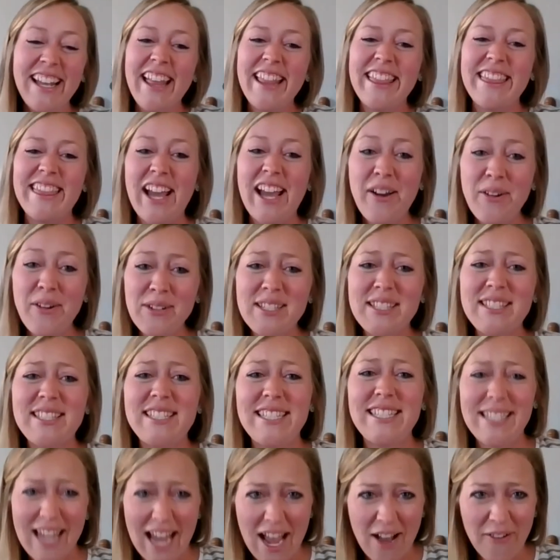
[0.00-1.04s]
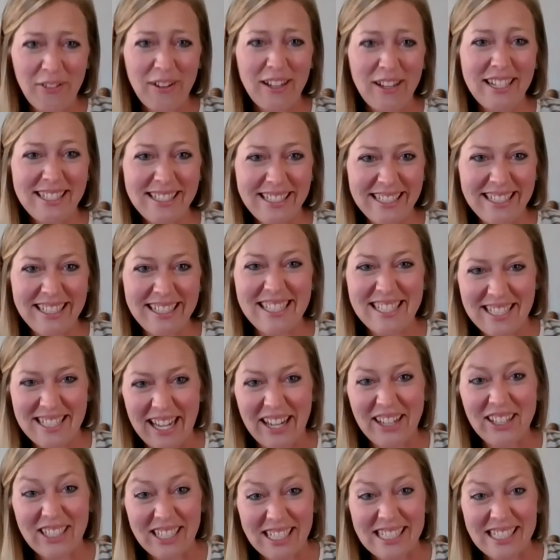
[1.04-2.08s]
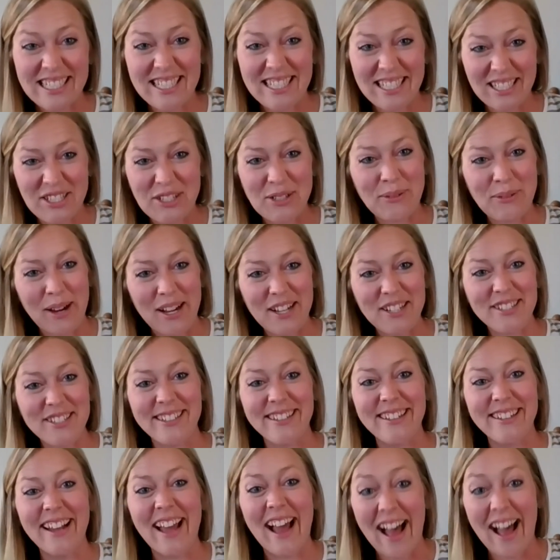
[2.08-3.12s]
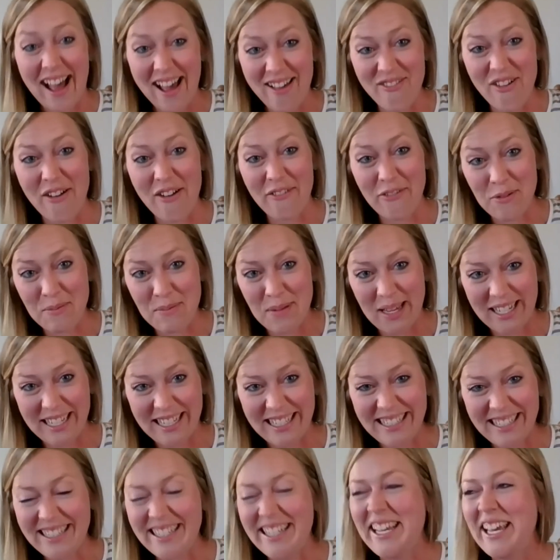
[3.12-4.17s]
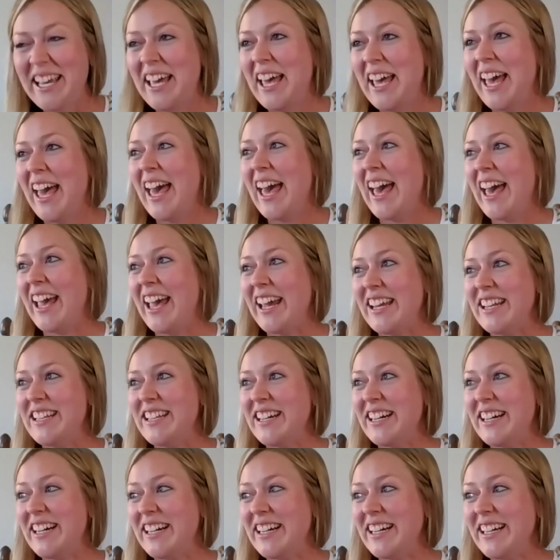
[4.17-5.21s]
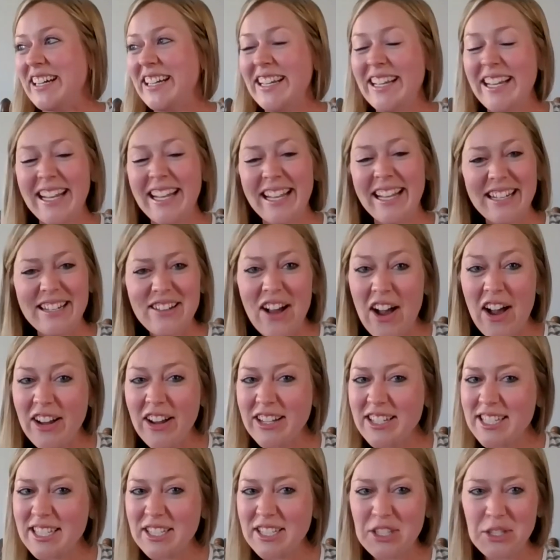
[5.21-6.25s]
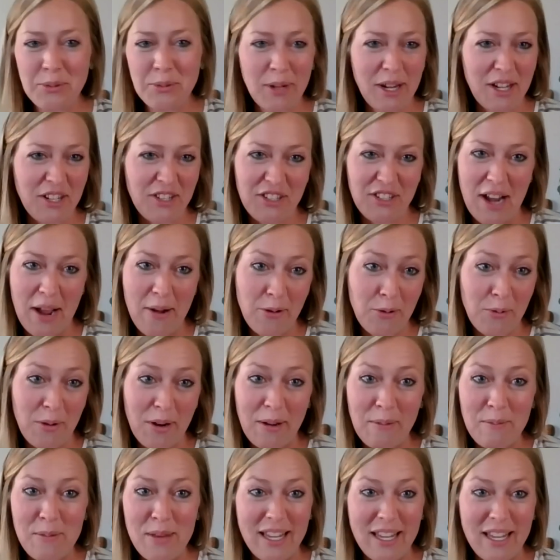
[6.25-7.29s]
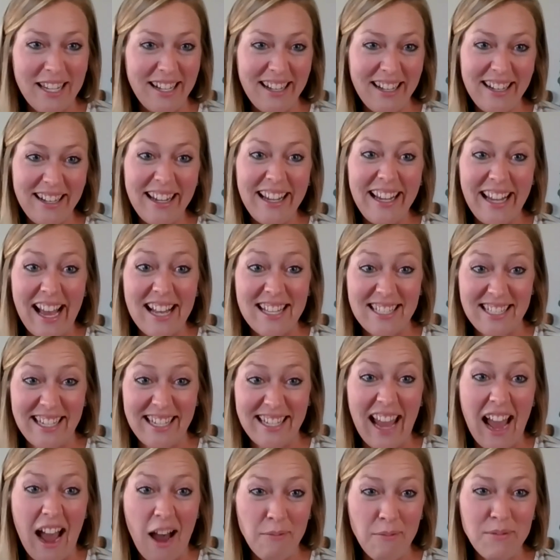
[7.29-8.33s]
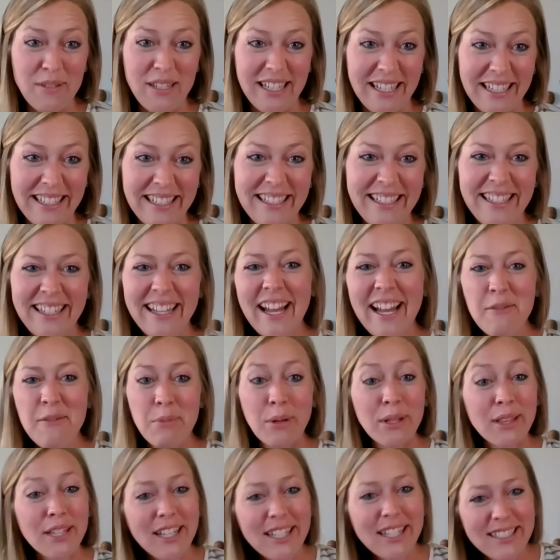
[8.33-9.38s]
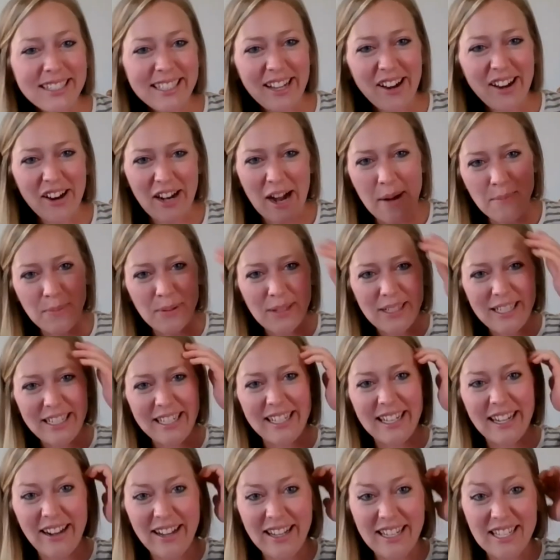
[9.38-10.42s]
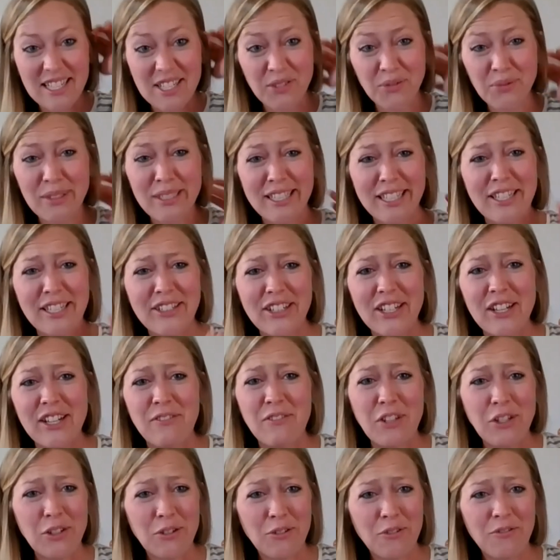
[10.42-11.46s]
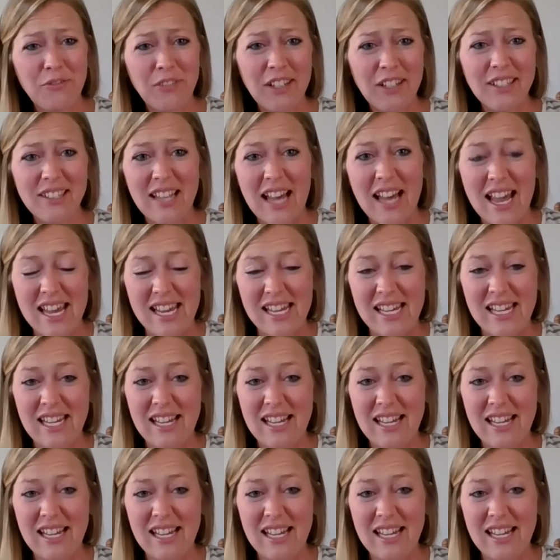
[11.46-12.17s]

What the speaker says: that was definitely the scariest situation I've ever been in. And not a situation I would want to be in as a captain. But luckily, our company is really good. If you don't feel like